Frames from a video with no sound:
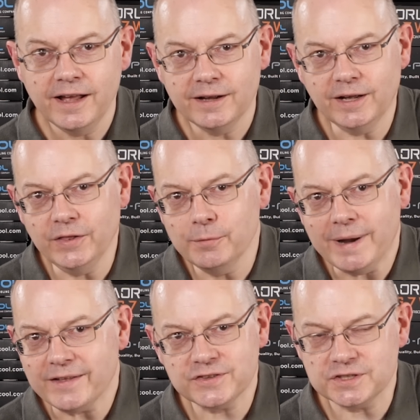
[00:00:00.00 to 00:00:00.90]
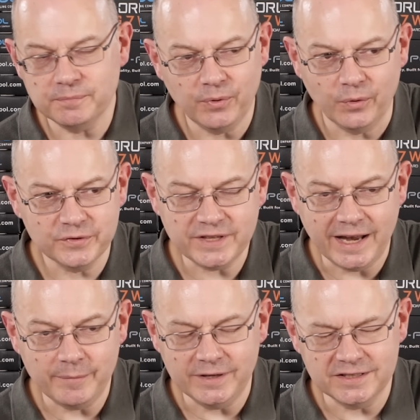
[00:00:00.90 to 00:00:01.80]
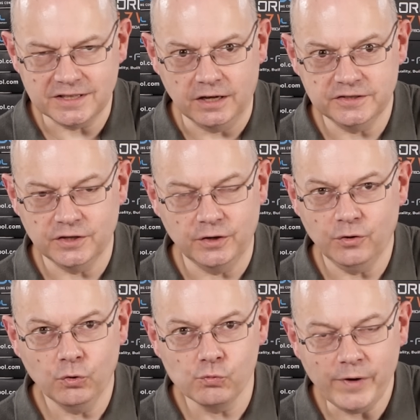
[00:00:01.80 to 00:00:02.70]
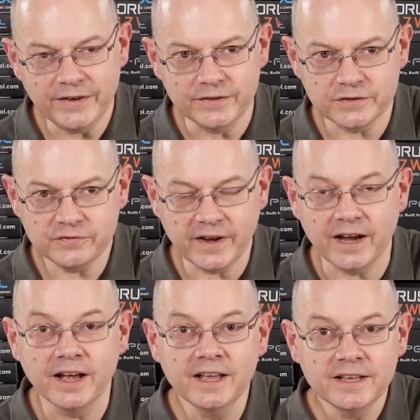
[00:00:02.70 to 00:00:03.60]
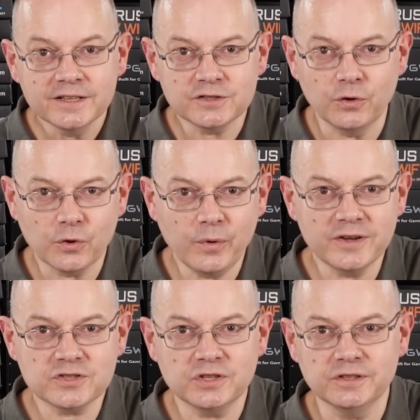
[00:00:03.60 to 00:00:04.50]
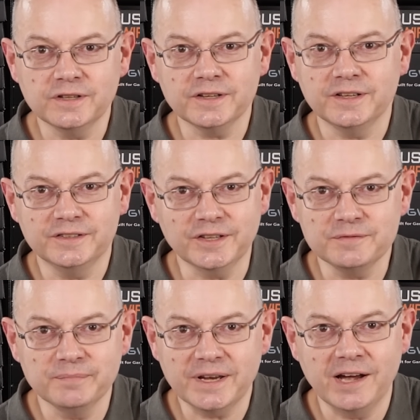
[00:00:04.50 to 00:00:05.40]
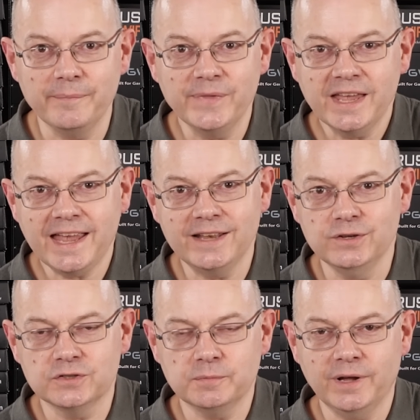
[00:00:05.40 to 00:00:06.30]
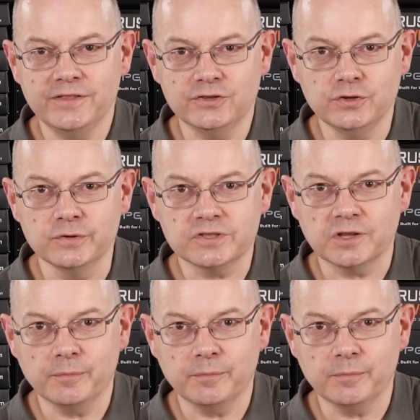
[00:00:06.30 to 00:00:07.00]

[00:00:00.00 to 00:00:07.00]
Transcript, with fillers: And the math supports that. I mean, it's a horrendous figure. So the question doesn't become, can you supply the juice to the